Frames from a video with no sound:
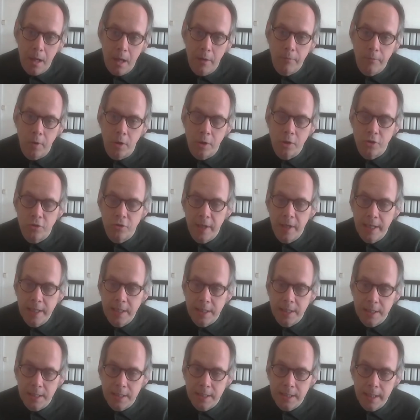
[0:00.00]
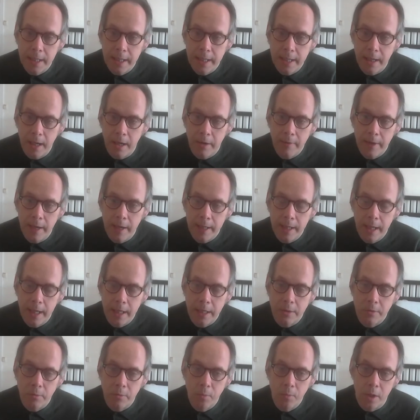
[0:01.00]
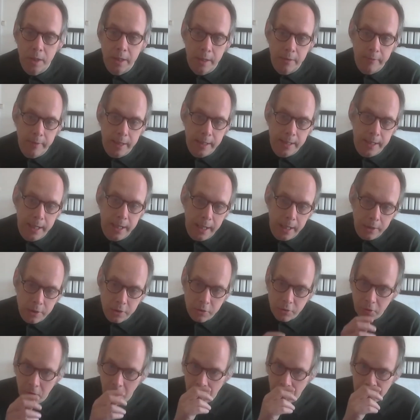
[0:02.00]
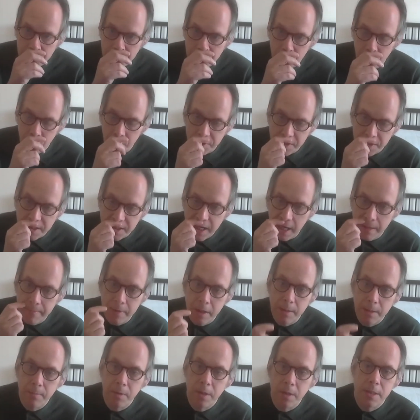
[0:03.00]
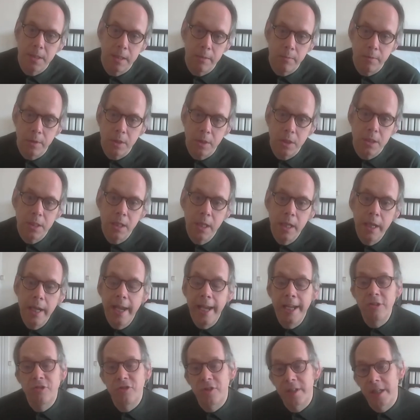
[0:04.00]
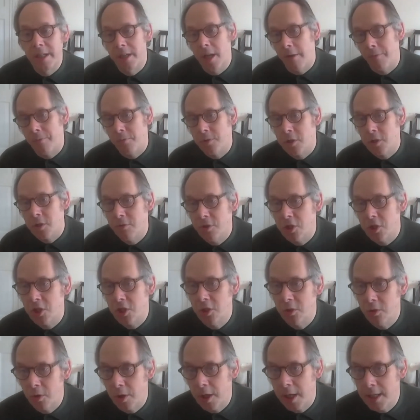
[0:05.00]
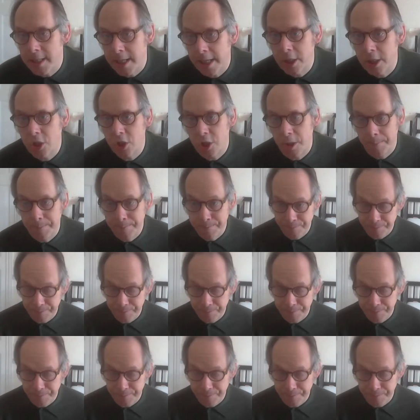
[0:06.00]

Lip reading: voluntary agency working around King's Cross called the Simon Community, which is, interesting enough, was a Christian organisation